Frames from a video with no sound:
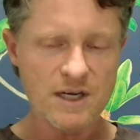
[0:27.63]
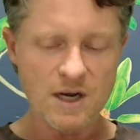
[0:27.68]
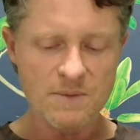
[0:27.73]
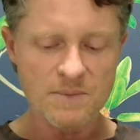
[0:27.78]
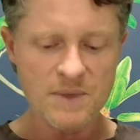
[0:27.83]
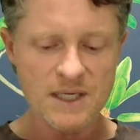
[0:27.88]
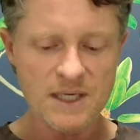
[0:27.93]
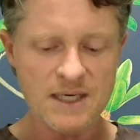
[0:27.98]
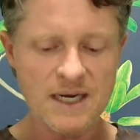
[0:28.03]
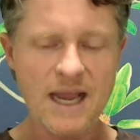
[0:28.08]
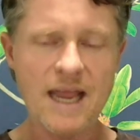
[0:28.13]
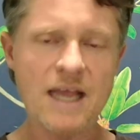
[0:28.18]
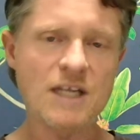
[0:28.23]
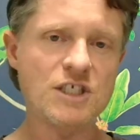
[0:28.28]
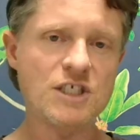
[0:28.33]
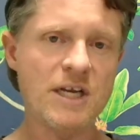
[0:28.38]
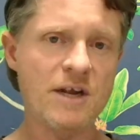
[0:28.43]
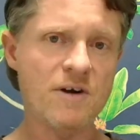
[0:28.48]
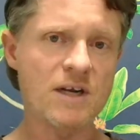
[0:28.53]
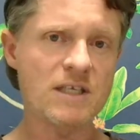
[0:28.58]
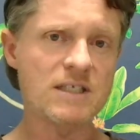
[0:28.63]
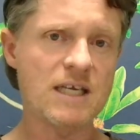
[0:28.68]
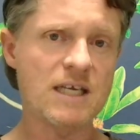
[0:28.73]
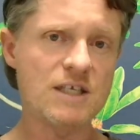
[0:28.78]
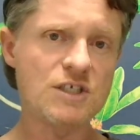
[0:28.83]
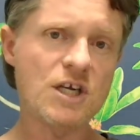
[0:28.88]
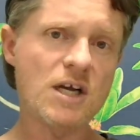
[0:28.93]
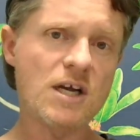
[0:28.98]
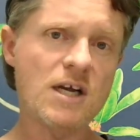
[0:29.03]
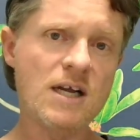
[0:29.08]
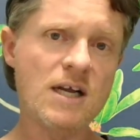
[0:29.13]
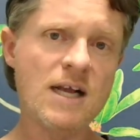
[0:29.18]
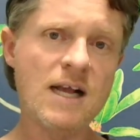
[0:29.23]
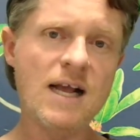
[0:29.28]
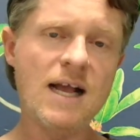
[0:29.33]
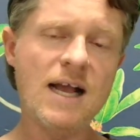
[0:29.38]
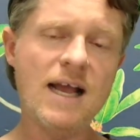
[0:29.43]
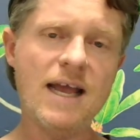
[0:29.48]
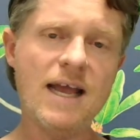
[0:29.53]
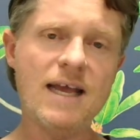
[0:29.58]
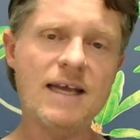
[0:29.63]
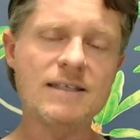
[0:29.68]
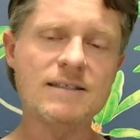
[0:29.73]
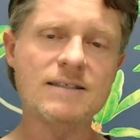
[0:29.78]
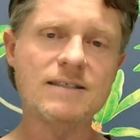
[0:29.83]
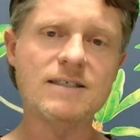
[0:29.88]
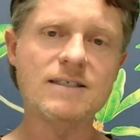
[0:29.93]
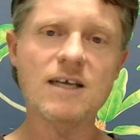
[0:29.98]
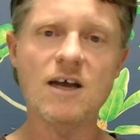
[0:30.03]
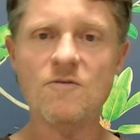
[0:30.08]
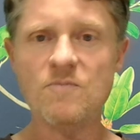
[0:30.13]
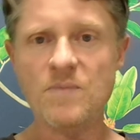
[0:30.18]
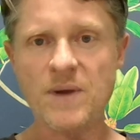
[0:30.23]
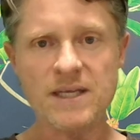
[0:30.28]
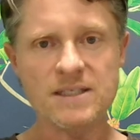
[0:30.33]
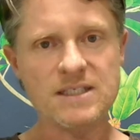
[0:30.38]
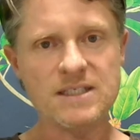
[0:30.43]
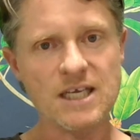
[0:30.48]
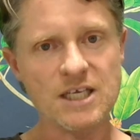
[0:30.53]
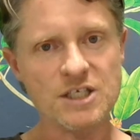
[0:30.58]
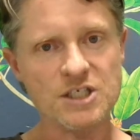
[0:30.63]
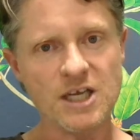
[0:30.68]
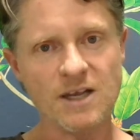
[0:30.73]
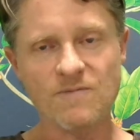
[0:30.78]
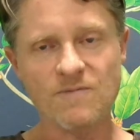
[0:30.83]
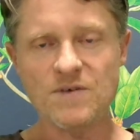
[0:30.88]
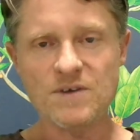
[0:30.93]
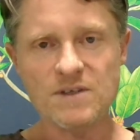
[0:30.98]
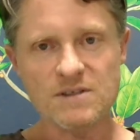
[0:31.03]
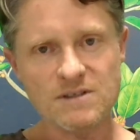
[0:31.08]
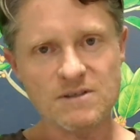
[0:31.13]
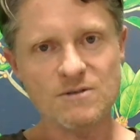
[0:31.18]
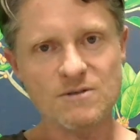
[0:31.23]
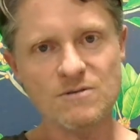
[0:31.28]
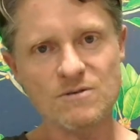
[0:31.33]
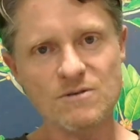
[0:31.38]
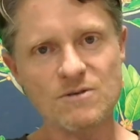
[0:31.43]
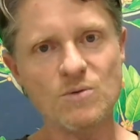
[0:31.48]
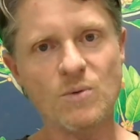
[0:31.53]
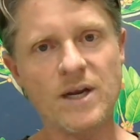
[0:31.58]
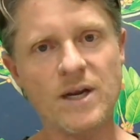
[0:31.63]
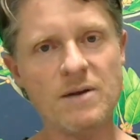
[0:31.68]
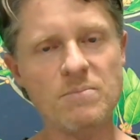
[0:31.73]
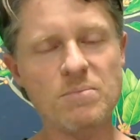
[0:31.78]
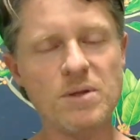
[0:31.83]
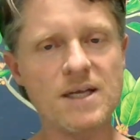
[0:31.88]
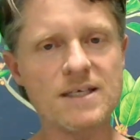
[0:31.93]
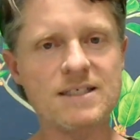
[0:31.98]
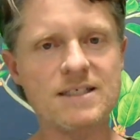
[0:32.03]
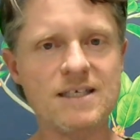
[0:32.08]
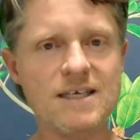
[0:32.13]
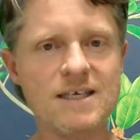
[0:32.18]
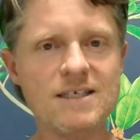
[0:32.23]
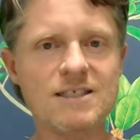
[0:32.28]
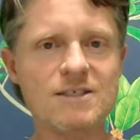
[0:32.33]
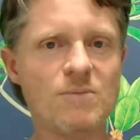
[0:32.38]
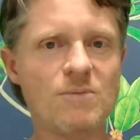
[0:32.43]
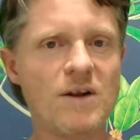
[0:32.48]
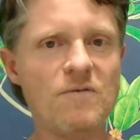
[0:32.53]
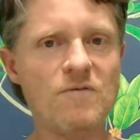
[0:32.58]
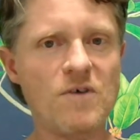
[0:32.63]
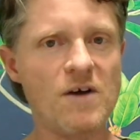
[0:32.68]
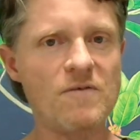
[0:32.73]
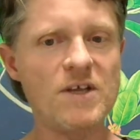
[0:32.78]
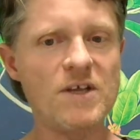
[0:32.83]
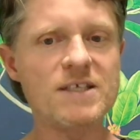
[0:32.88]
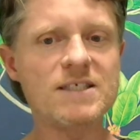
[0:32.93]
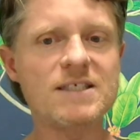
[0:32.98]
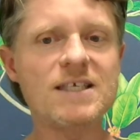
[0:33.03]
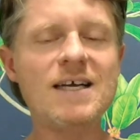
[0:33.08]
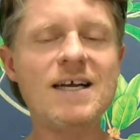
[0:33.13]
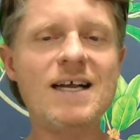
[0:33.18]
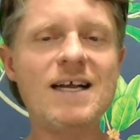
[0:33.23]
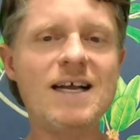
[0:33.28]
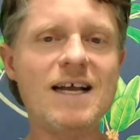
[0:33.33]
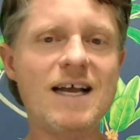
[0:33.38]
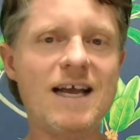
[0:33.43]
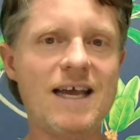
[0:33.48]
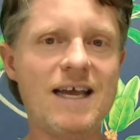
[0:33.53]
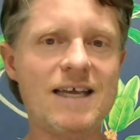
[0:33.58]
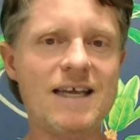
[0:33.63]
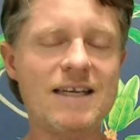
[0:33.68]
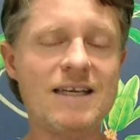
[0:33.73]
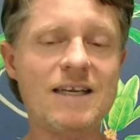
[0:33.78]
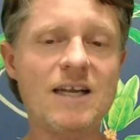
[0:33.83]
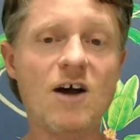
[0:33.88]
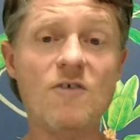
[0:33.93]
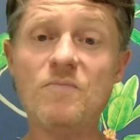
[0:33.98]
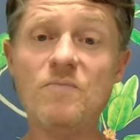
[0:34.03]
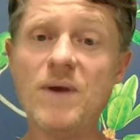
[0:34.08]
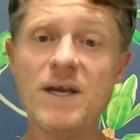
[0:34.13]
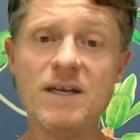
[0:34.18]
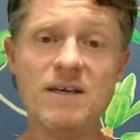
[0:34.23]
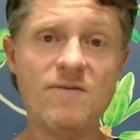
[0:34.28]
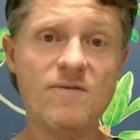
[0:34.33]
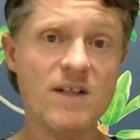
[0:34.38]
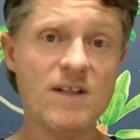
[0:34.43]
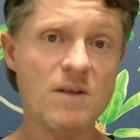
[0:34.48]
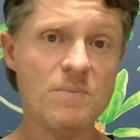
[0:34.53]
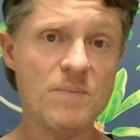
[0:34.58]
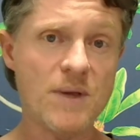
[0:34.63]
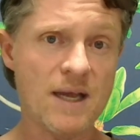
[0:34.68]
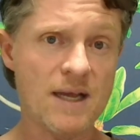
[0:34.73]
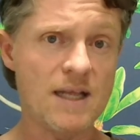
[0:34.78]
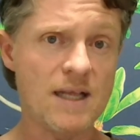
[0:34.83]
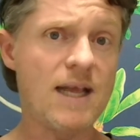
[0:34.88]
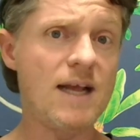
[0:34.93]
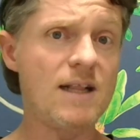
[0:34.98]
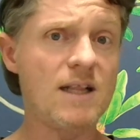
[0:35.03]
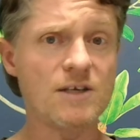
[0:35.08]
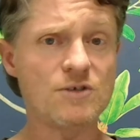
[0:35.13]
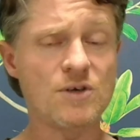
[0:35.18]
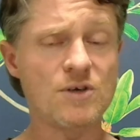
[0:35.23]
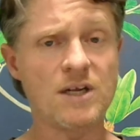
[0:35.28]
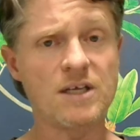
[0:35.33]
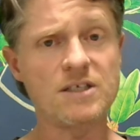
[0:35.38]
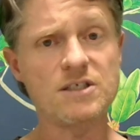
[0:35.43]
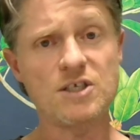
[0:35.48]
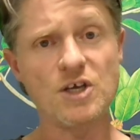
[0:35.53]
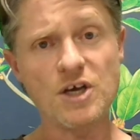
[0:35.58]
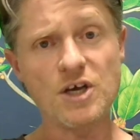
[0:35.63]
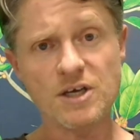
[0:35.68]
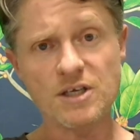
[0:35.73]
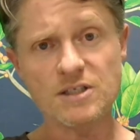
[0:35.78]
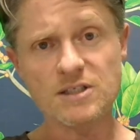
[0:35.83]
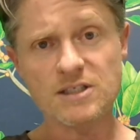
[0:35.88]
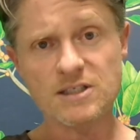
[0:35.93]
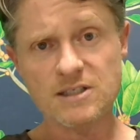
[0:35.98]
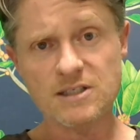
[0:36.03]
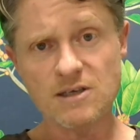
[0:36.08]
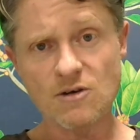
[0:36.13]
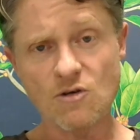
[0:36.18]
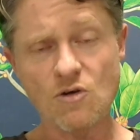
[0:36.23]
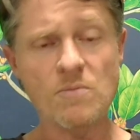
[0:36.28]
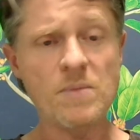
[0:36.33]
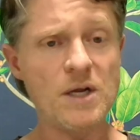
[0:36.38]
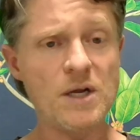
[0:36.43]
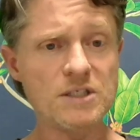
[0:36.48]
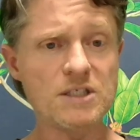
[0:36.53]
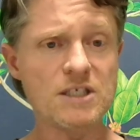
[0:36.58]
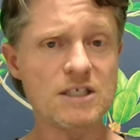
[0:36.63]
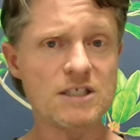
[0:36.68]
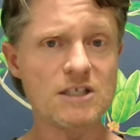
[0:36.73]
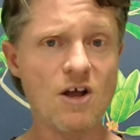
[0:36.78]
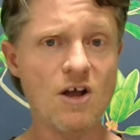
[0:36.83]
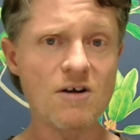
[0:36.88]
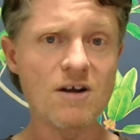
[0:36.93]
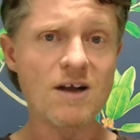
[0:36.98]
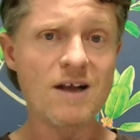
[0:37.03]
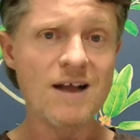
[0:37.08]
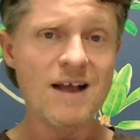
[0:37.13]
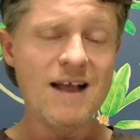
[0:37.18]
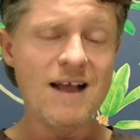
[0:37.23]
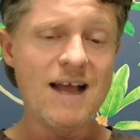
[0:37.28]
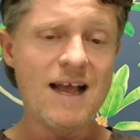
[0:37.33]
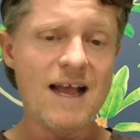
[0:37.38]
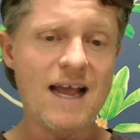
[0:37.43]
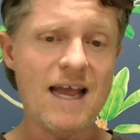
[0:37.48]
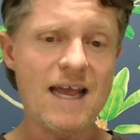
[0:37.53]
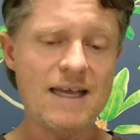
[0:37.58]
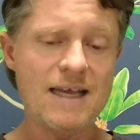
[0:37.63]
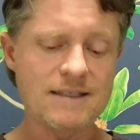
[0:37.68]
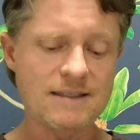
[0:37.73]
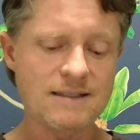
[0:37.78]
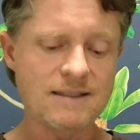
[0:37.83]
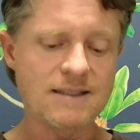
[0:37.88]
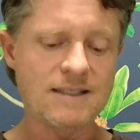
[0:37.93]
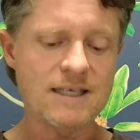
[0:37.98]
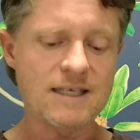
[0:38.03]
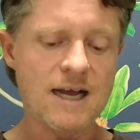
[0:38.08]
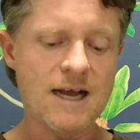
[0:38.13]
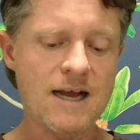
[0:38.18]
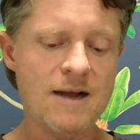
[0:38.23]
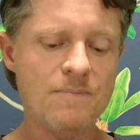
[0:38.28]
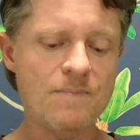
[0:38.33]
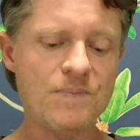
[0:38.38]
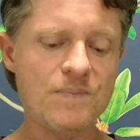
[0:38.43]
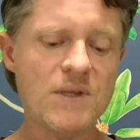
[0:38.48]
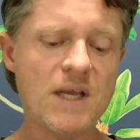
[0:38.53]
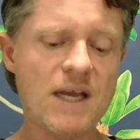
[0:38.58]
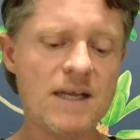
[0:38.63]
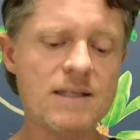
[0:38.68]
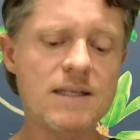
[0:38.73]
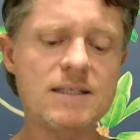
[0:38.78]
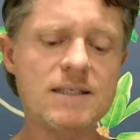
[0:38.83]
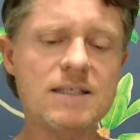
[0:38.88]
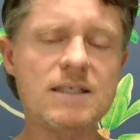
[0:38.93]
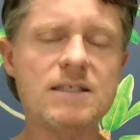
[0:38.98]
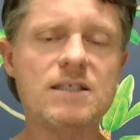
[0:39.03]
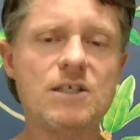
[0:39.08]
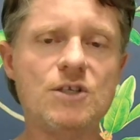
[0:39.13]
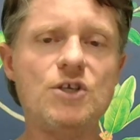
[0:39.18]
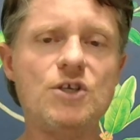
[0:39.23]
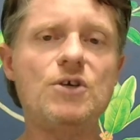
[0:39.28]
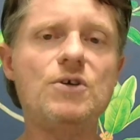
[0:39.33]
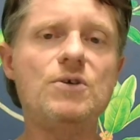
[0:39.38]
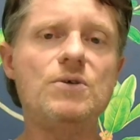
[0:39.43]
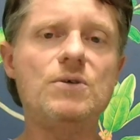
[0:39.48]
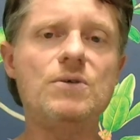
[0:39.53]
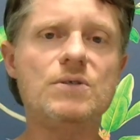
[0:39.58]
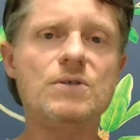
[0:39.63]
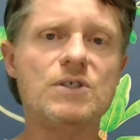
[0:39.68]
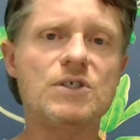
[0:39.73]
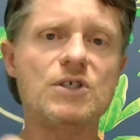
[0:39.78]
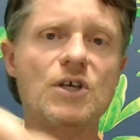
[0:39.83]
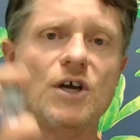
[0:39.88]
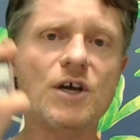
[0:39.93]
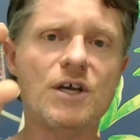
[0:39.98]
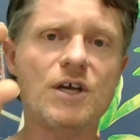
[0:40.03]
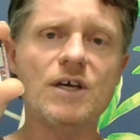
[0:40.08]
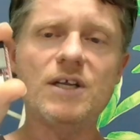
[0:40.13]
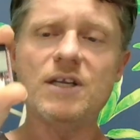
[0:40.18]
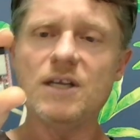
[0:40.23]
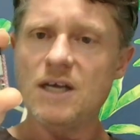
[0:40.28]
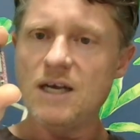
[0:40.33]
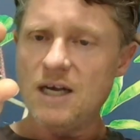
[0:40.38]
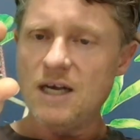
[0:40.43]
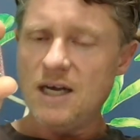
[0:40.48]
I'm an engineering teacher and I've been teaching for 20 plus years, 25 years, and I've been developing electronic circuits almost as long. And this is the new circuit.